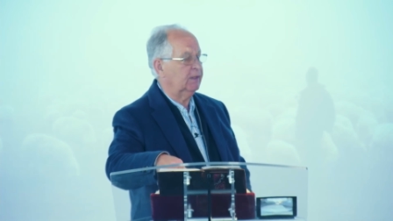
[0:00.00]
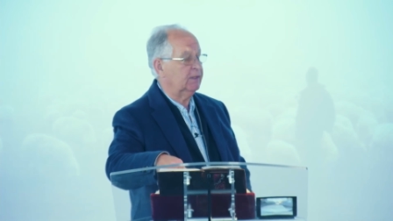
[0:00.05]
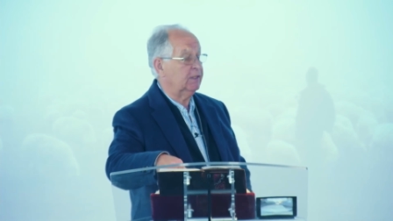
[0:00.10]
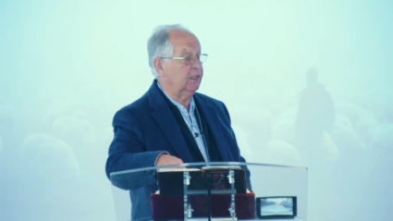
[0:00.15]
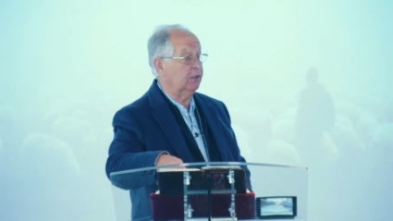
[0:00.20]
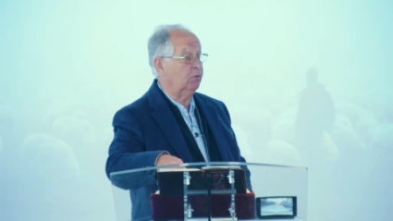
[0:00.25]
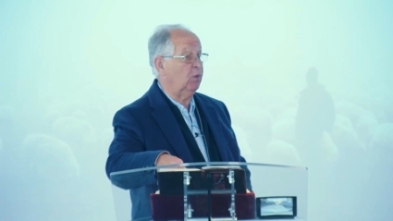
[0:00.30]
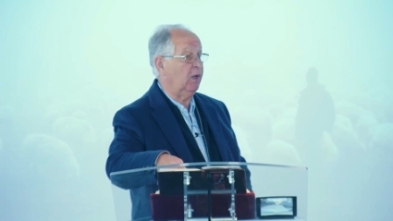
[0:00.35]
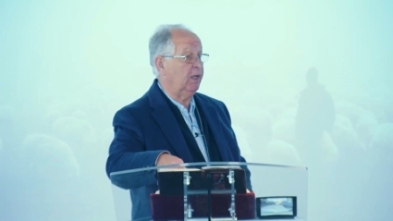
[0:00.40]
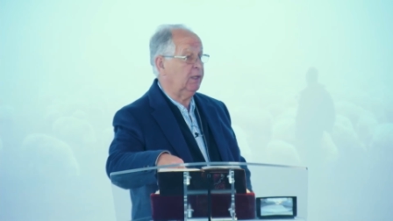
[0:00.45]
He
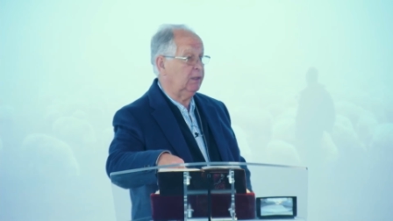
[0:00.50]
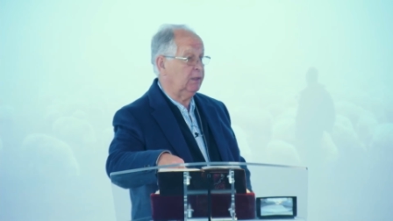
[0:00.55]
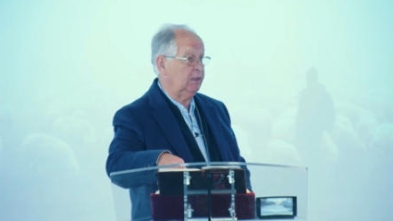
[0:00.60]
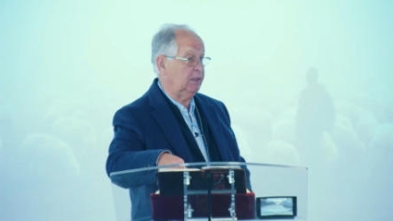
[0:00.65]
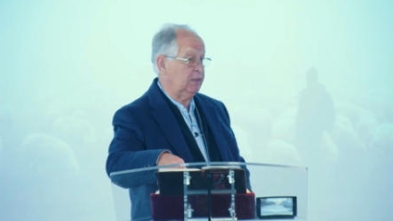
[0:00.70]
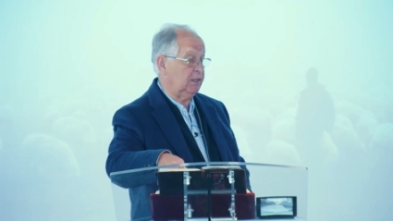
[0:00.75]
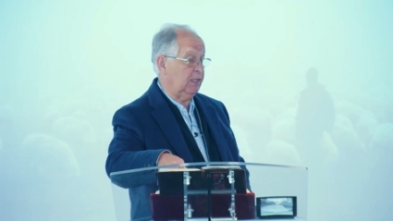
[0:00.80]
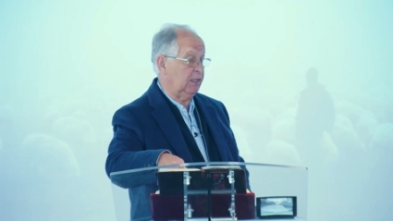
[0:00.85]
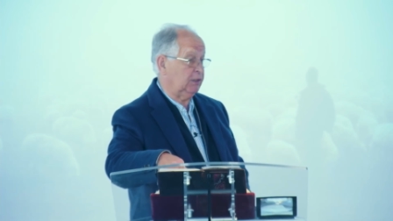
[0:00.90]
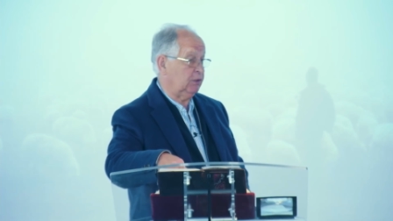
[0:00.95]
said, when
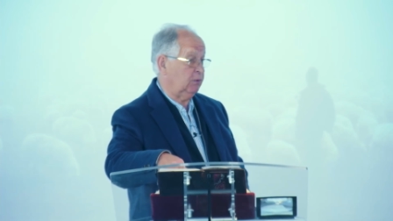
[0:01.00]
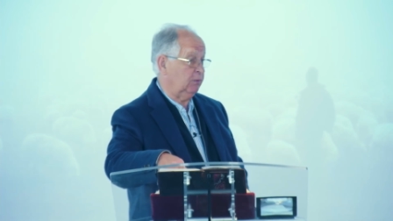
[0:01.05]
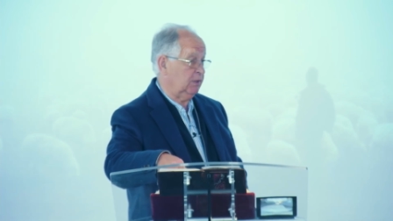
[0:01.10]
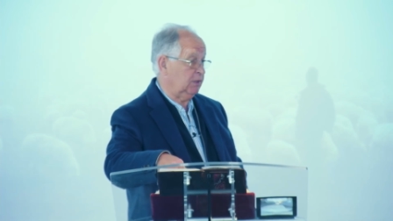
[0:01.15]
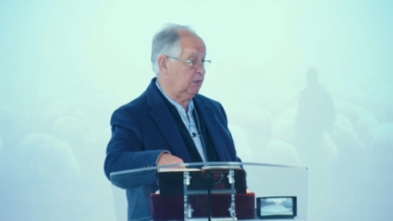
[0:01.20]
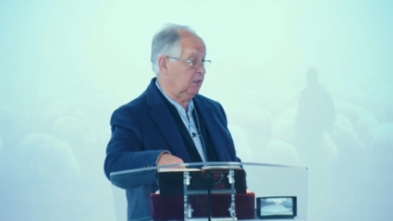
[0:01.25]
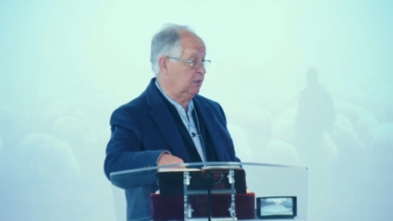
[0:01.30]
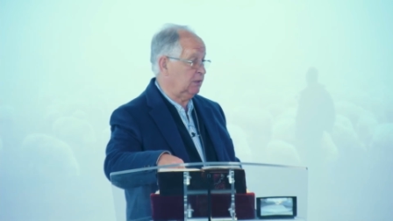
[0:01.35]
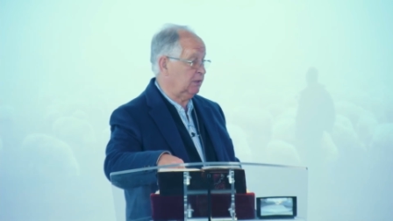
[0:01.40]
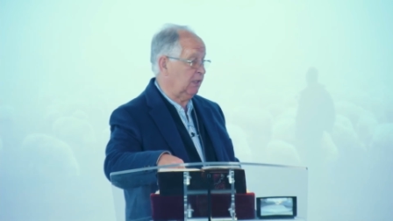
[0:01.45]
he said to
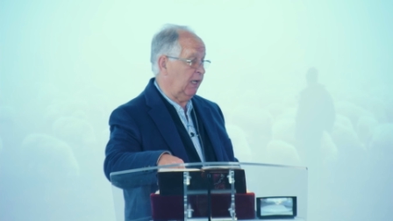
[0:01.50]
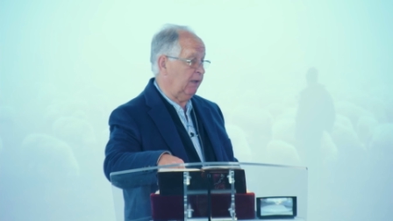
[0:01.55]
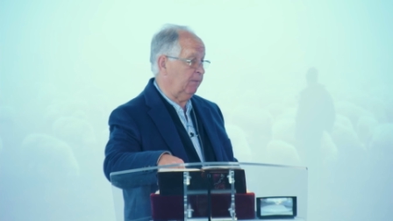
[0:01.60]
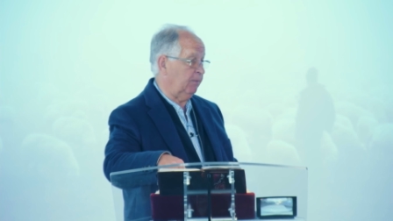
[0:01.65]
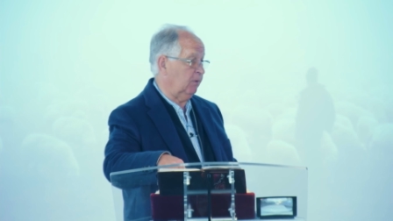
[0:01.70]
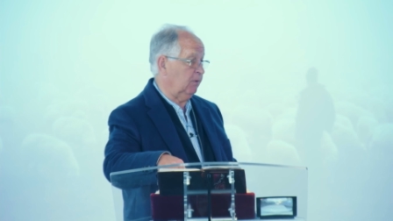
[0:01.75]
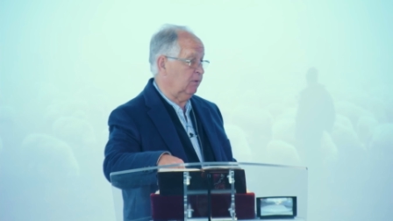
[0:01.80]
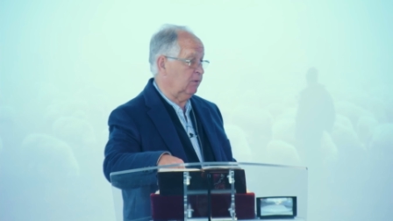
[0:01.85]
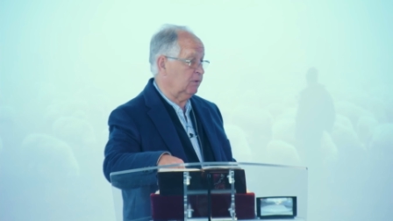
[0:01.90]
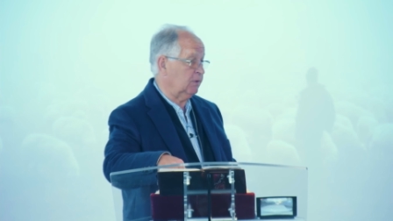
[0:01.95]
his
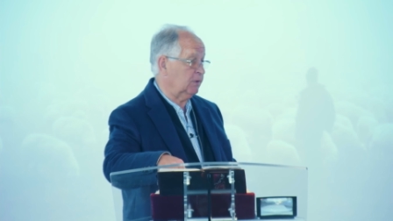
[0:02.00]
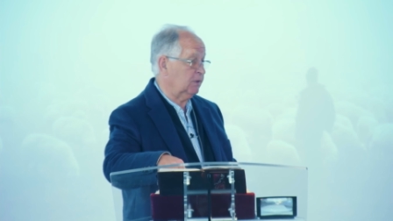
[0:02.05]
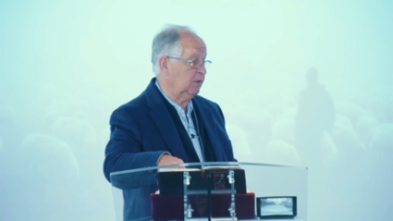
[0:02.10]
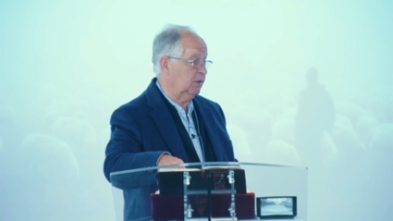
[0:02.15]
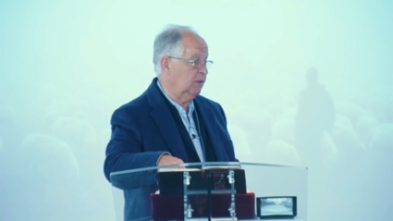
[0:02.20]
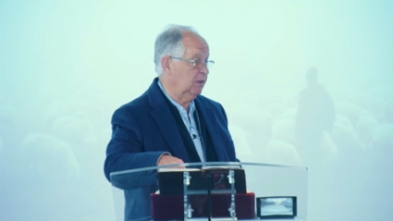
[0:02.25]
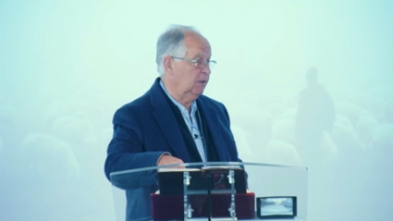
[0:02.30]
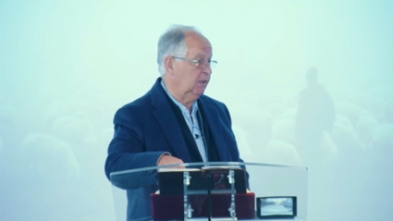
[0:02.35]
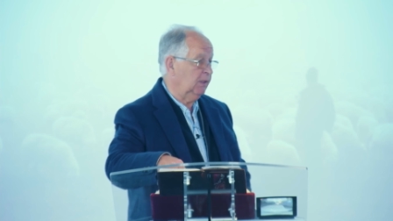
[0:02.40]
disciples,